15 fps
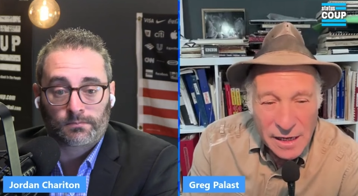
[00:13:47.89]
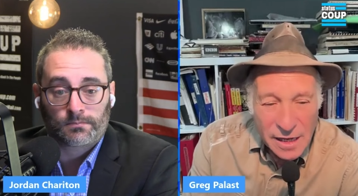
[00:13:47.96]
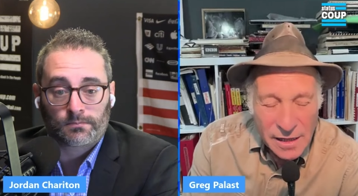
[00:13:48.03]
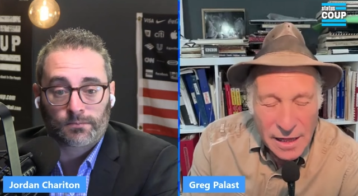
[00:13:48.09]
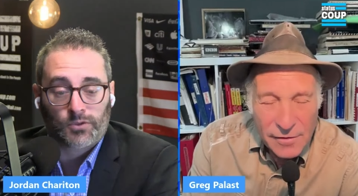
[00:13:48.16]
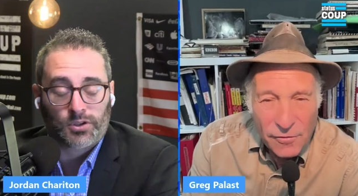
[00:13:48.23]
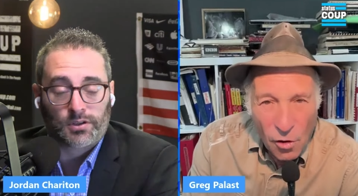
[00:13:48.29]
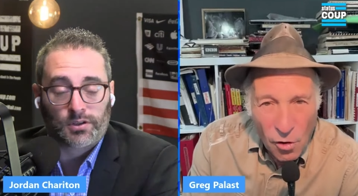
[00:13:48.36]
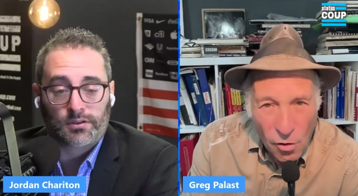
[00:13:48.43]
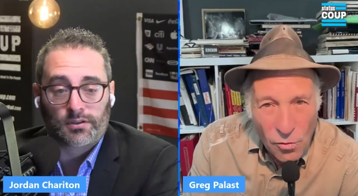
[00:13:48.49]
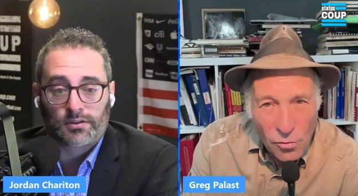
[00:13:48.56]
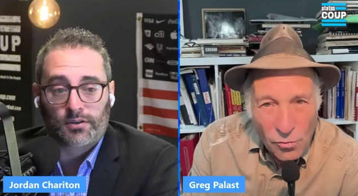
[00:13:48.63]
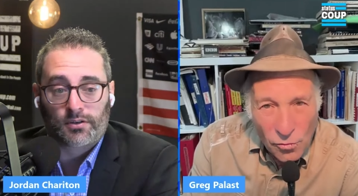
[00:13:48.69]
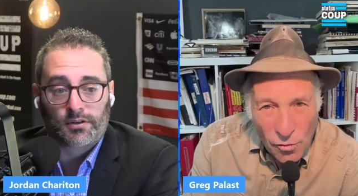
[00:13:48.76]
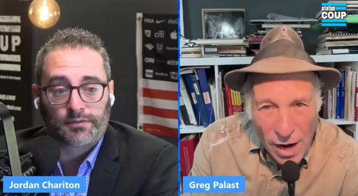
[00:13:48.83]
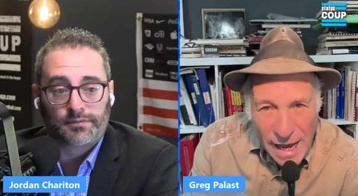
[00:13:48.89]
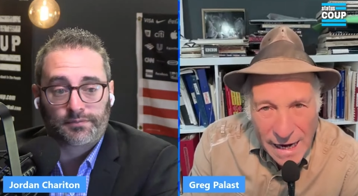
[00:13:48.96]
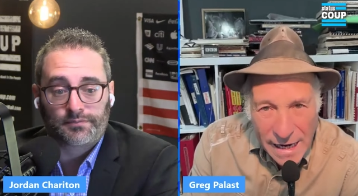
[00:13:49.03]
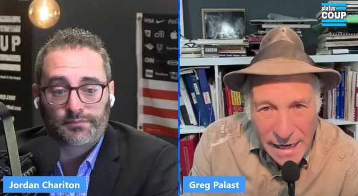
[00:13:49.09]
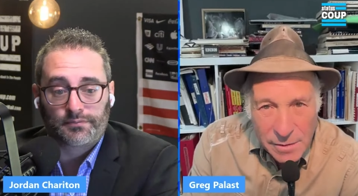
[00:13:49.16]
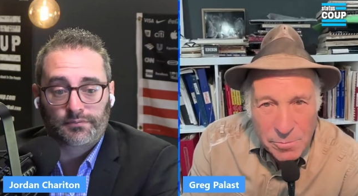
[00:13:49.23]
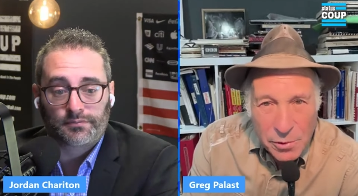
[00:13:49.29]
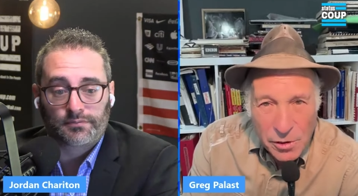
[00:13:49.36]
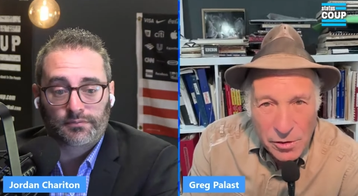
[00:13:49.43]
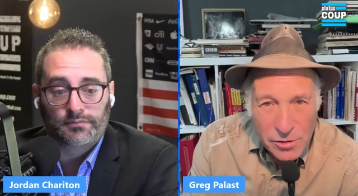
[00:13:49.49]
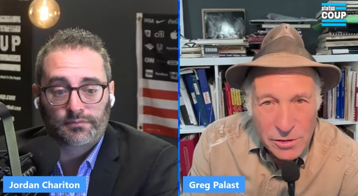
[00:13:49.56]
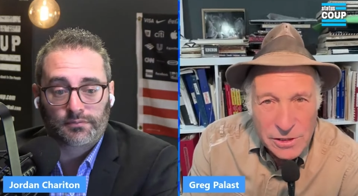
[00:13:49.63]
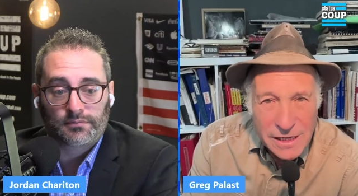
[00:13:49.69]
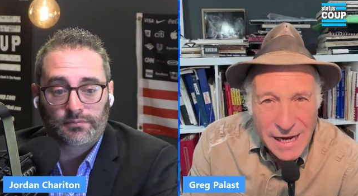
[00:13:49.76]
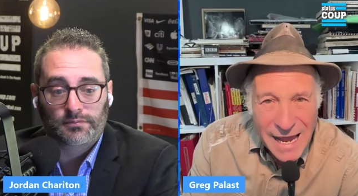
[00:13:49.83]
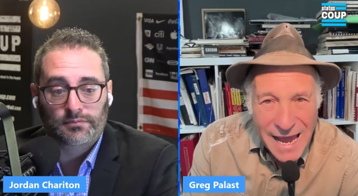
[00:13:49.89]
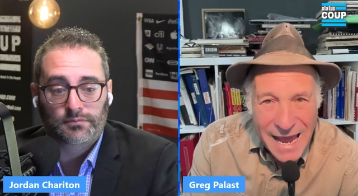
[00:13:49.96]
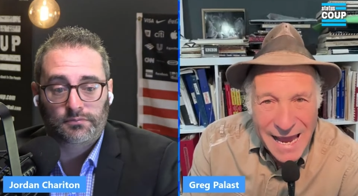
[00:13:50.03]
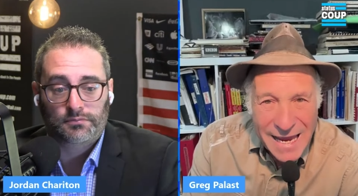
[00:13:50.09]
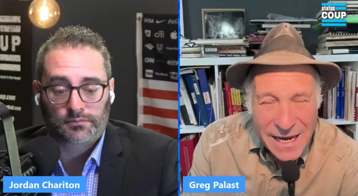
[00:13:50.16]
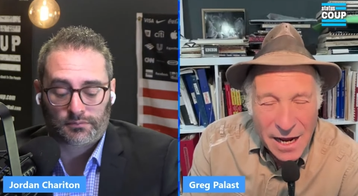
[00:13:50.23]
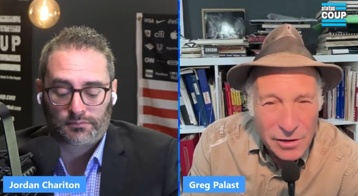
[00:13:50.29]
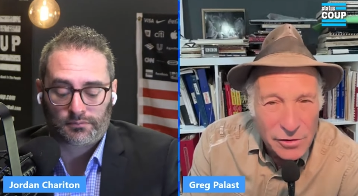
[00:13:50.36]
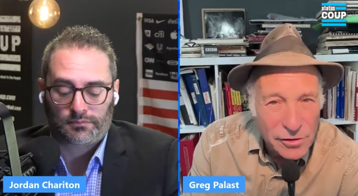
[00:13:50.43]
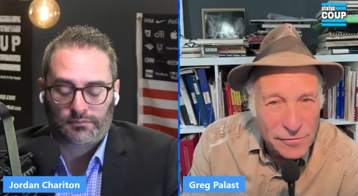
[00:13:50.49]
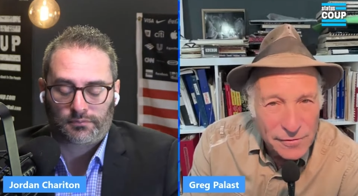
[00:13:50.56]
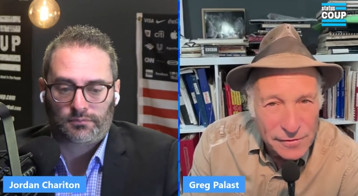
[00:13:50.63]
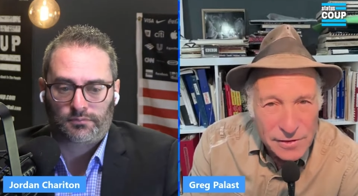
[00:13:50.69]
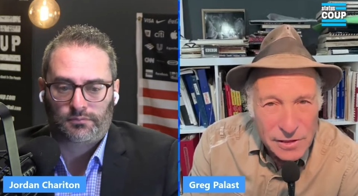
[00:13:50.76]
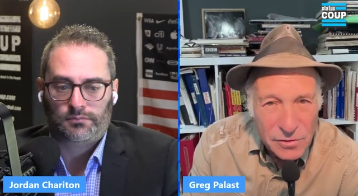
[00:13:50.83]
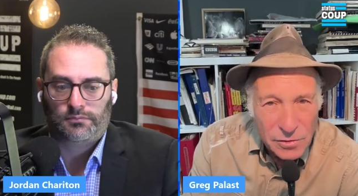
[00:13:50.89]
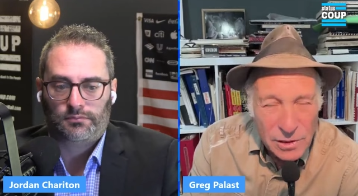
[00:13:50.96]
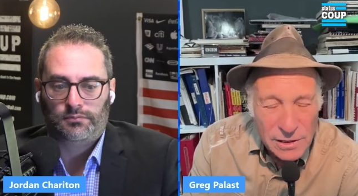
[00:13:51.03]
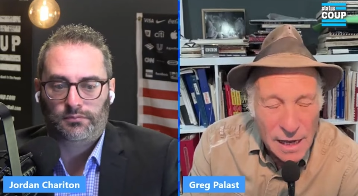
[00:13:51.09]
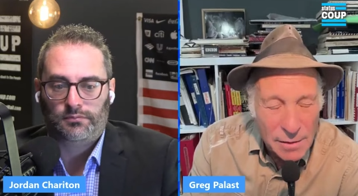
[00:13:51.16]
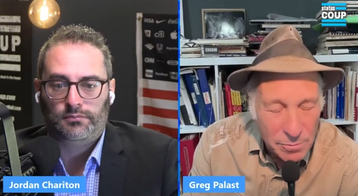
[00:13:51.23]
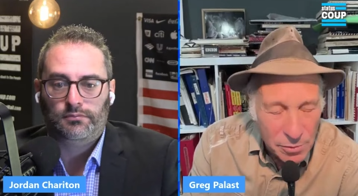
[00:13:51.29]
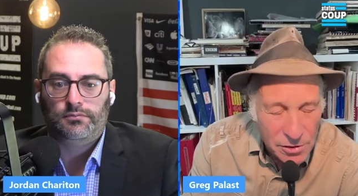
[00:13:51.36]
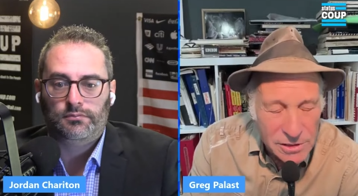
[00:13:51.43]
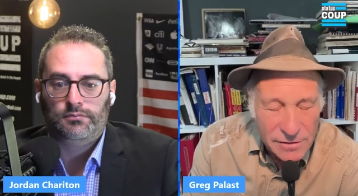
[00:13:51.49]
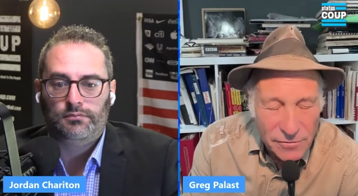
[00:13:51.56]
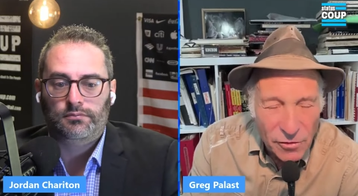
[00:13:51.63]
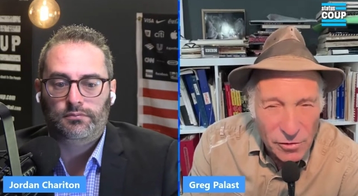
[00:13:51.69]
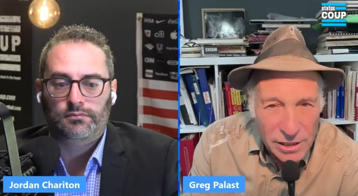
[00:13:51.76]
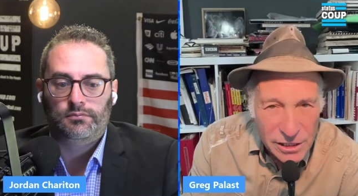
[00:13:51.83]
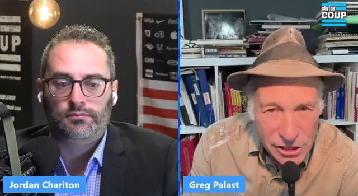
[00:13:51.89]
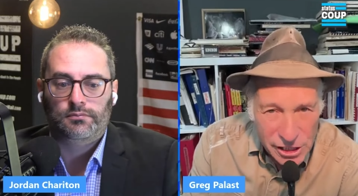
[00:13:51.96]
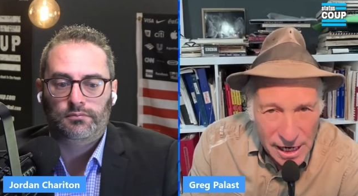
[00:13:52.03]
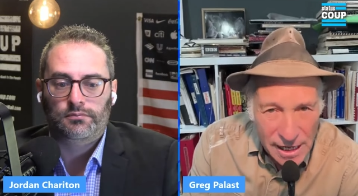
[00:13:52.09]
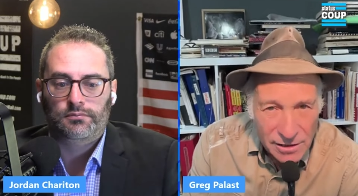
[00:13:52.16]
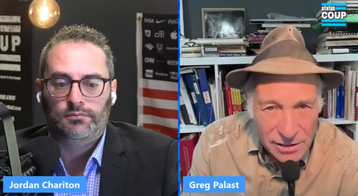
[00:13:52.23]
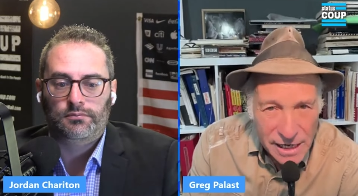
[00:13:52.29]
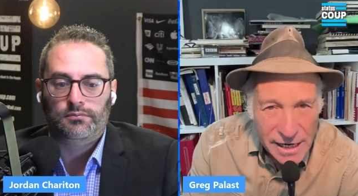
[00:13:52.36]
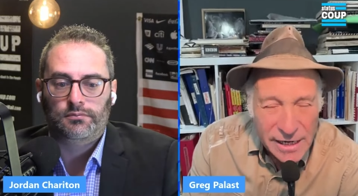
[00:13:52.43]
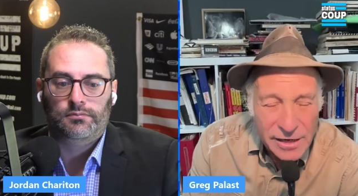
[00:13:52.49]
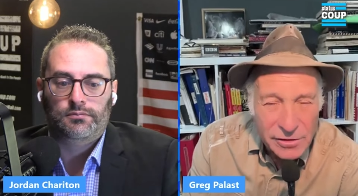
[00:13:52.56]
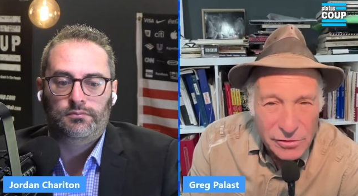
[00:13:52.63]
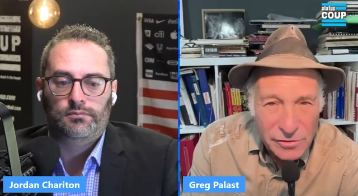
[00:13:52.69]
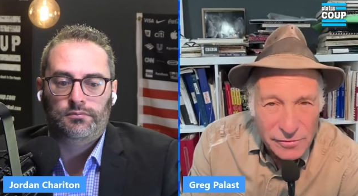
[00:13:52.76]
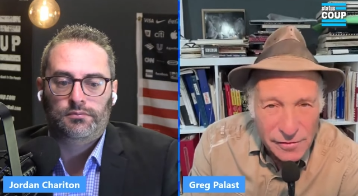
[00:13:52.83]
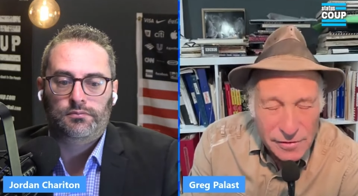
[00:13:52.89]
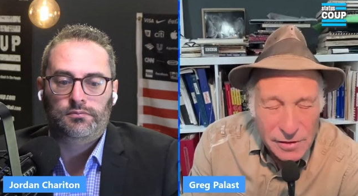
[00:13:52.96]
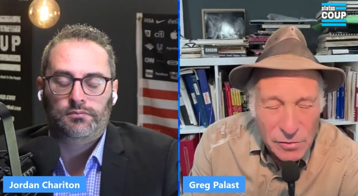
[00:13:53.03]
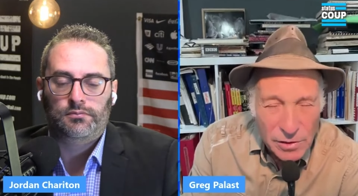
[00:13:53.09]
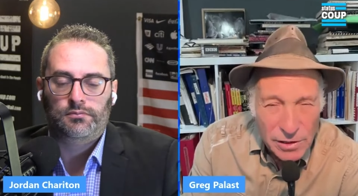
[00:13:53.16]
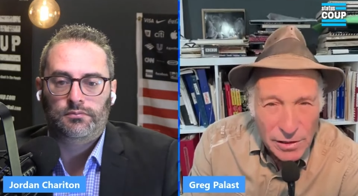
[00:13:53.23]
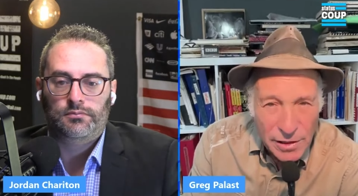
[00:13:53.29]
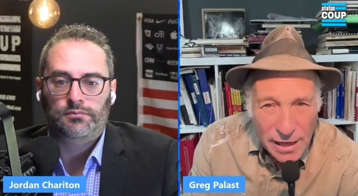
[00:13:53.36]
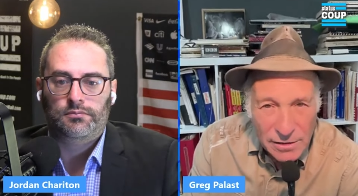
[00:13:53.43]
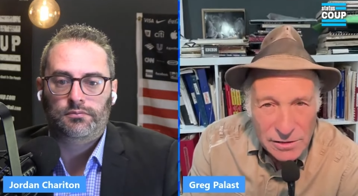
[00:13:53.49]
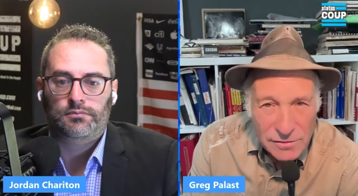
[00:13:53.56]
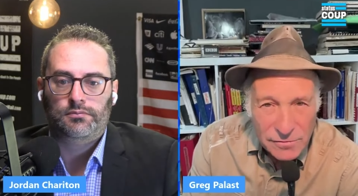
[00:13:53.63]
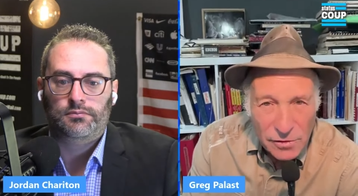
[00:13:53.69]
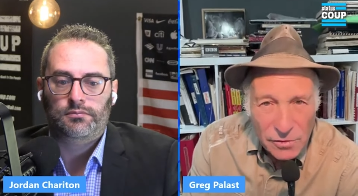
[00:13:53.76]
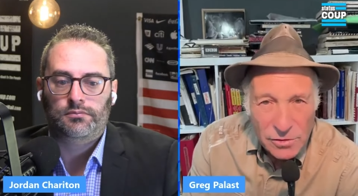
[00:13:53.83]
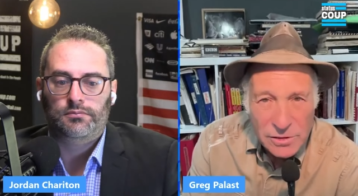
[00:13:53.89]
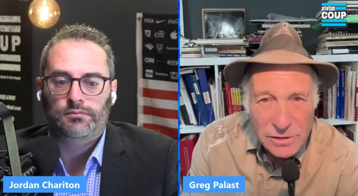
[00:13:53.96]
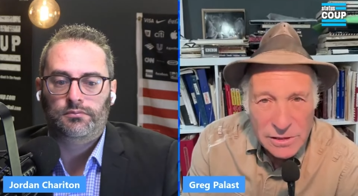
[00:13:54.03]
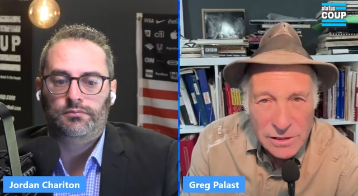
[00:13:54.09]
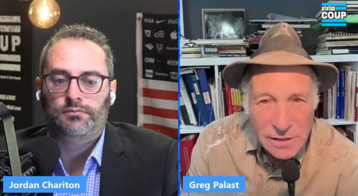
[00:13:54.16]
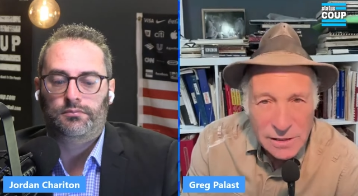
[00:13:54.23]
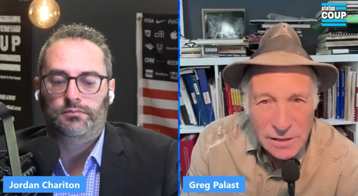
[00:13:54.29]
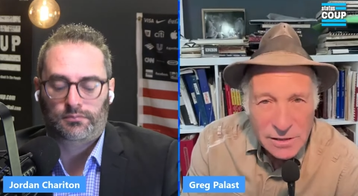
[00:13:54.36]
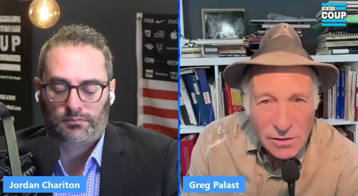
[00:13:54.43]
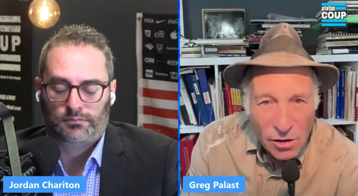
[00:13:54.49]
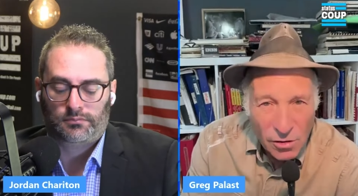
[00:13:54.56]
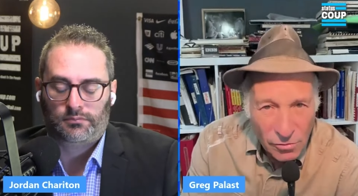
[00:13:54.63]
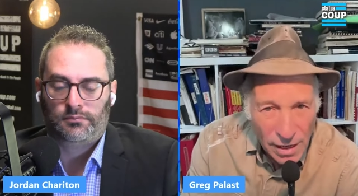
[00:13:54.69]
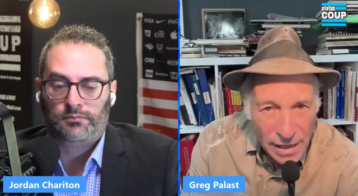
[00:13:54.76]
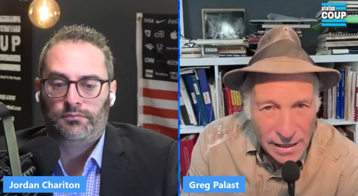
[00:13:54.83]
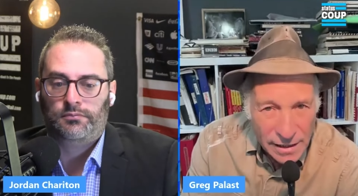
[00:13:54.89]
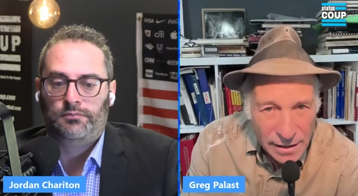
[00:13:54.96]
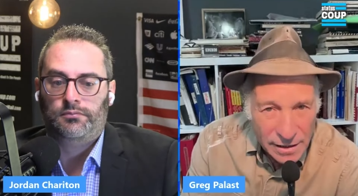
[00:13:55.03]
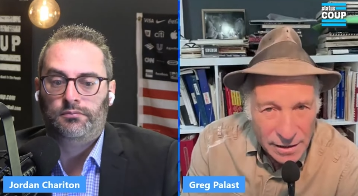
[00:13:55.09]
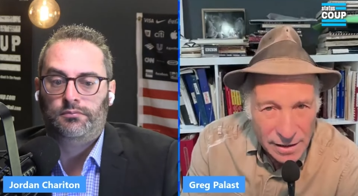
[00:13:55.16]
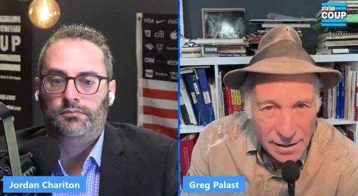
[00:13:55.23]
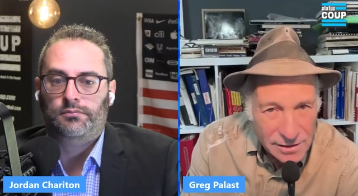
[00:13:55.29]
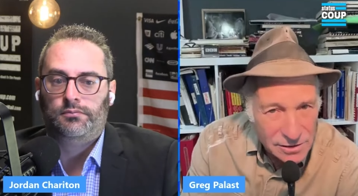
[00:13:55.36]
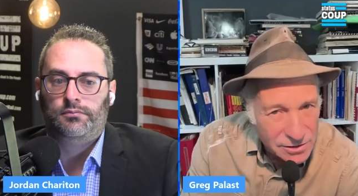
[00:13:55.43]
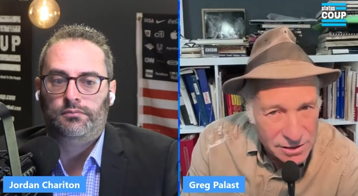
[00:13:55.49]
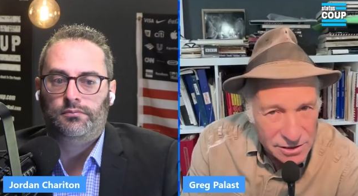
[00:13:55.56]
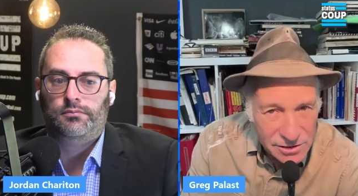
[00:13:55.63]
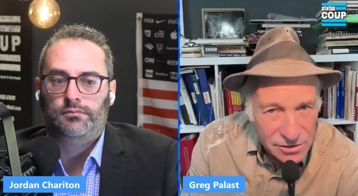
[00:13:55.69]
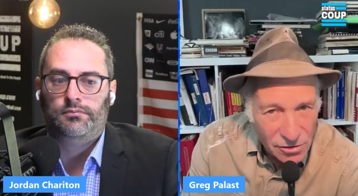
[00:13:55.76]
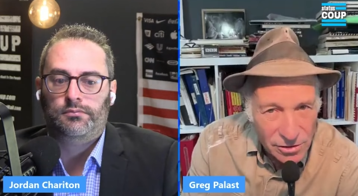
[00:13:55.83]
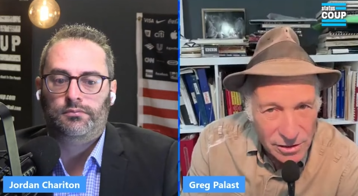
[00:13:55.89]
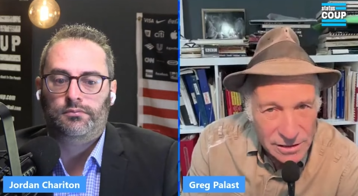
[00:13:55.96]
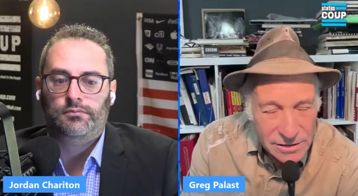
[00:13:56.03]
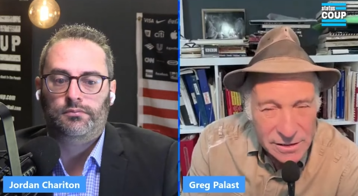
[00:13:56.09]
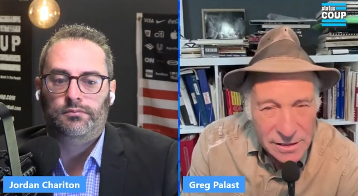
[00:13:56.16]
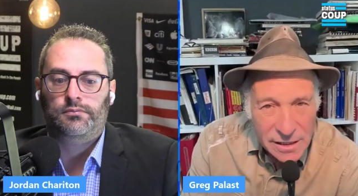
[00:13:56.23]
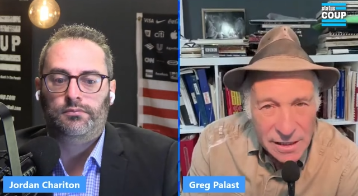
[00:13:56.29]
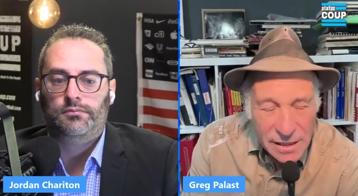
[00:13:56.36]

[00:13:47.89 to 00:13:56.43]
Speaker 1: They've already purged 850, not purged, they've already challenged 851,000 voters already, and it's just August.